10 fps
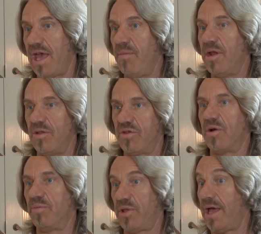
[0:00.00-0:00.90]
came in and
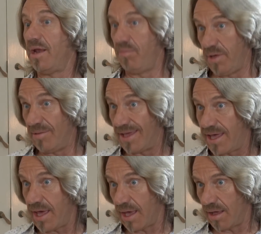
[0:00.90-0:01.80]
sort of played B B
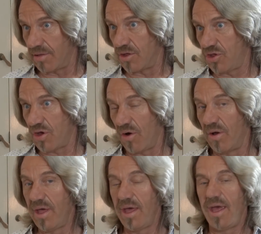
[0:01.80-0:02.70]
King on yeah, the yeah. show.
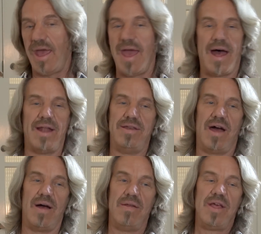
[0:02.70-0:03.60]
And
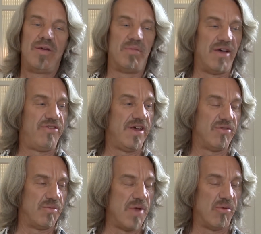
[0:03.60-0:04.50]
uh, my
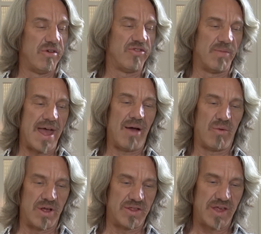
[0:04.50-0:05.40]
favorite memory from that
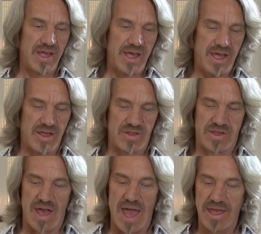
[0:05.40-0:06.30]
was his
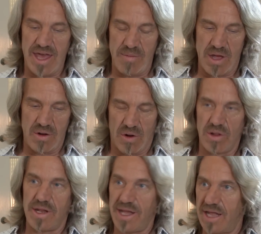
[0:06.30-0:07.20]
guy came in
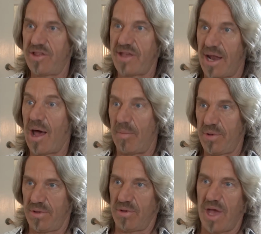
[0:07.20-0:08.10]
early to get set up.
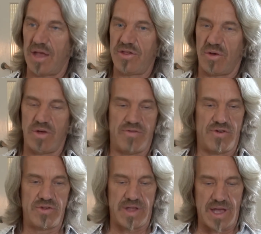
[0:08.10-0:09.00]
Okay, yeah. so
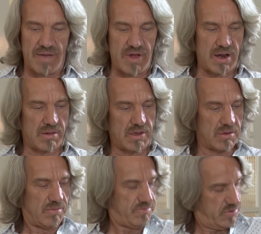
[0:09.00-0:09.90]
first thing, I've got a
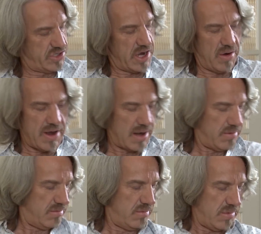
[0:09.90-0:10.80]
little chair,
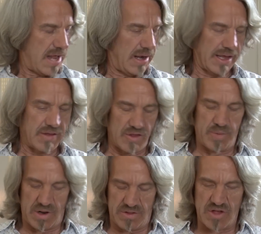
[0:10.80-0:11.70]
not not like this,
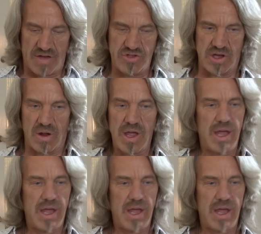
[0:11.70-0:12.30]
but a soft chair.